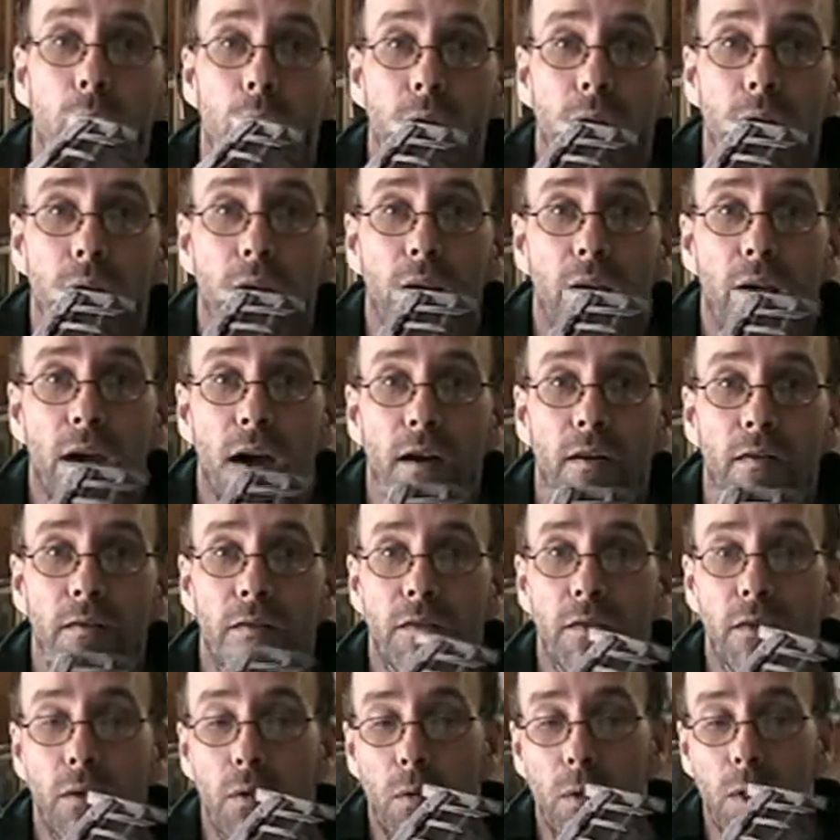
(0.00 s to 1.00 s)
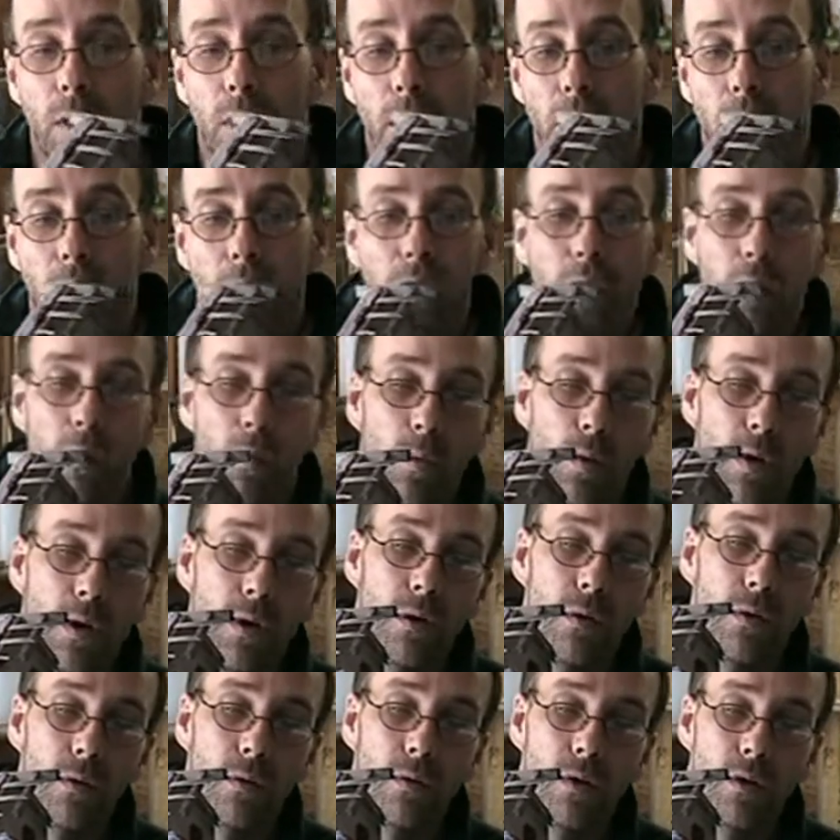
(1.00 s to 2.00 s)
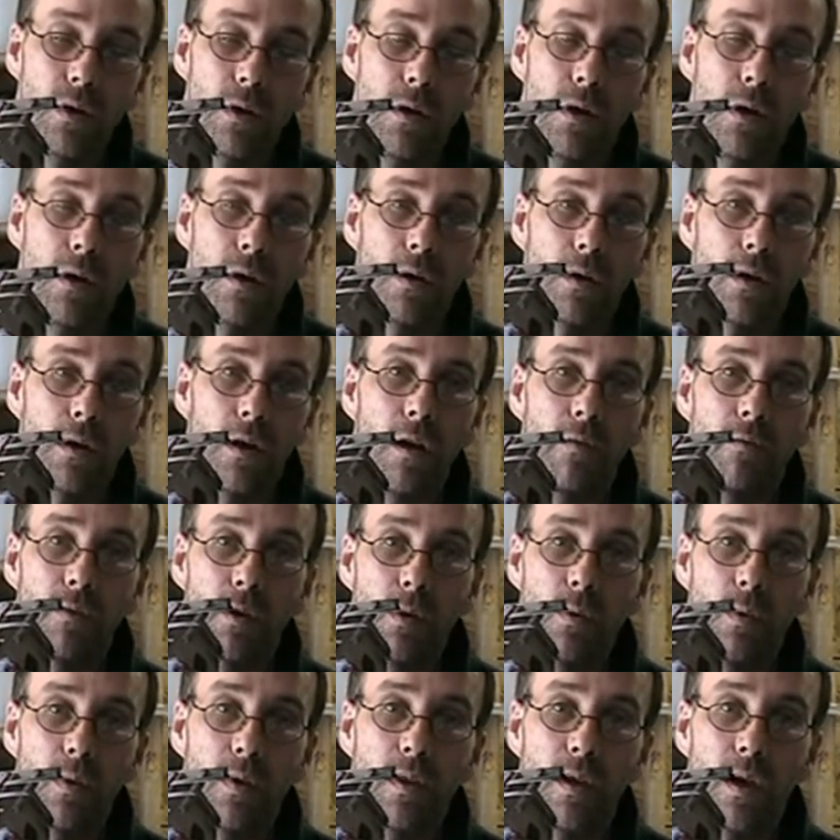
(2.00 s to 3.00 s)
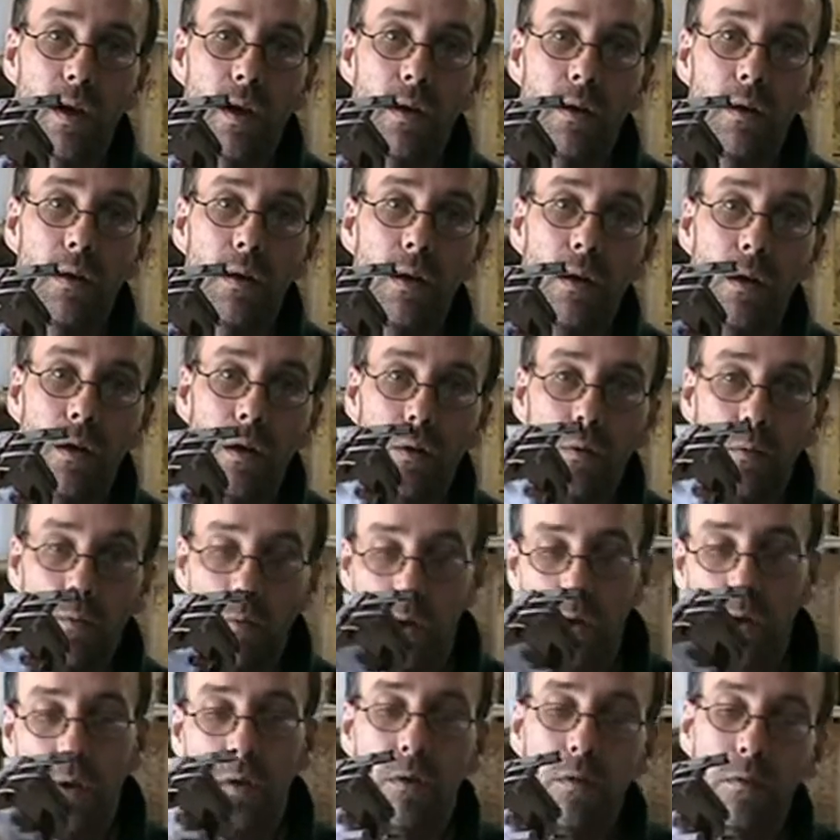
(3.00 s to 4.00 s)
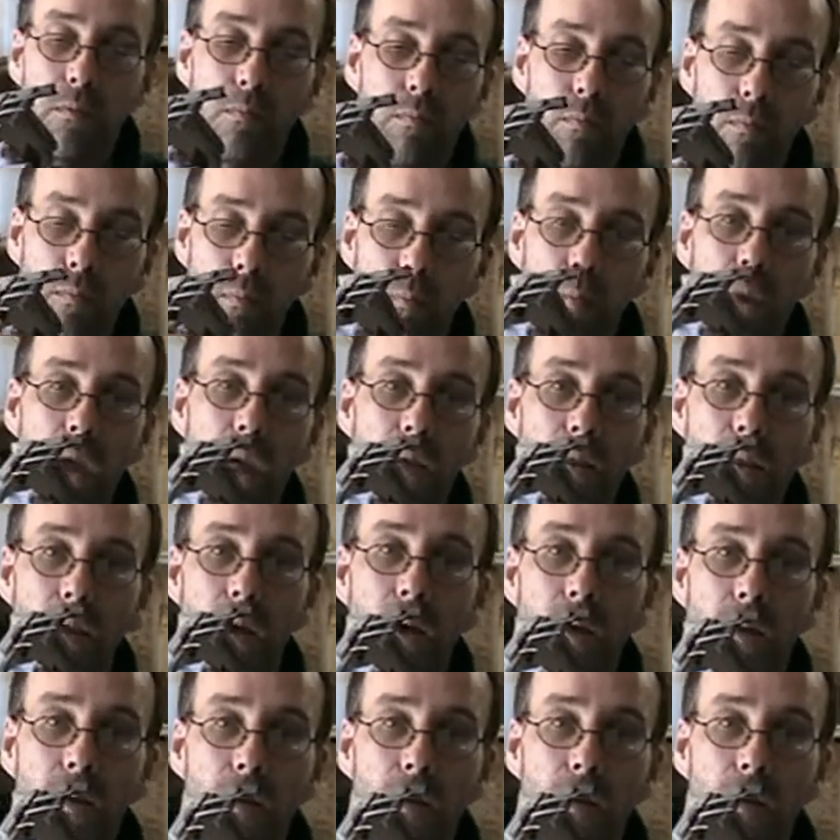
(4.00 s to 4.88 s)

we wanted to have one of the little windows in here covered with that, we could make